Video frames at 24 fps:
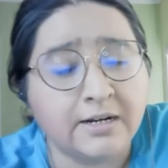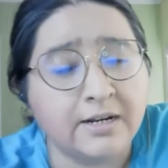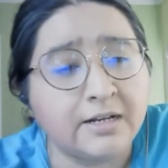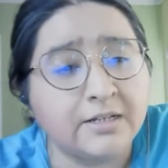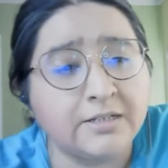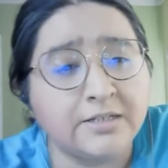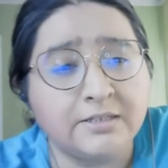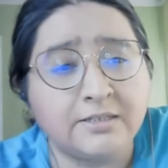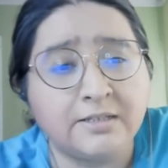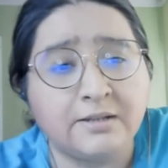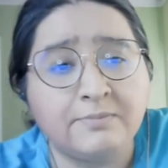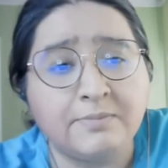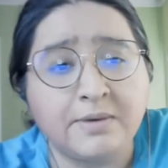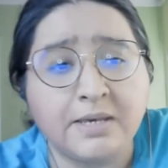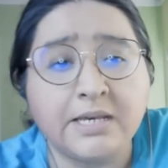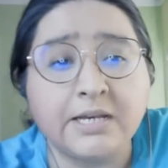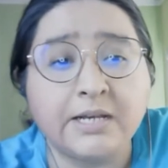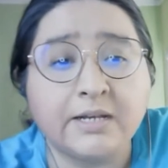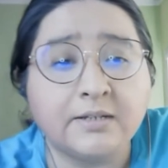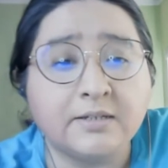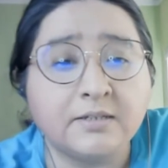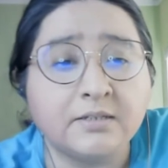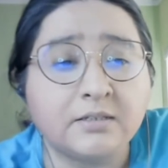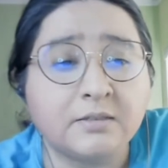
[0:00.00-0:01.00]
And not just in
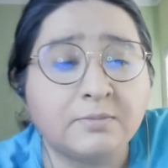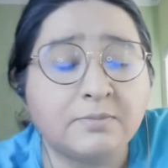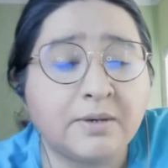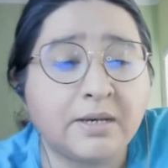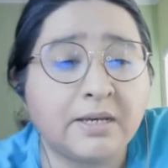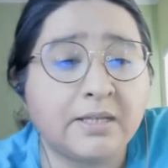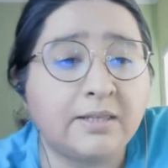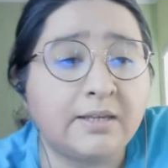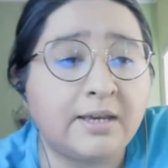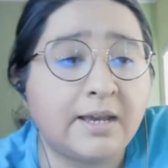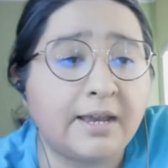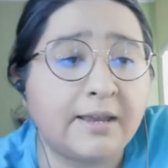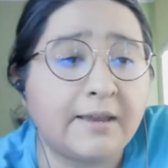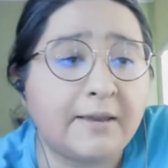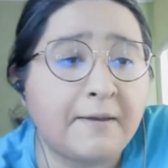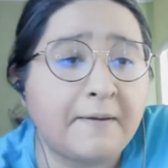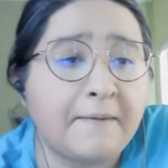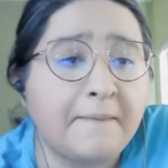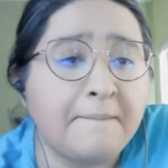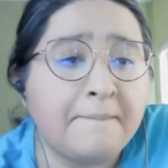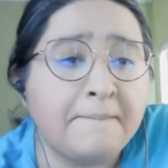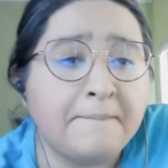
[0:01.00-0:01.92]
BLs, but like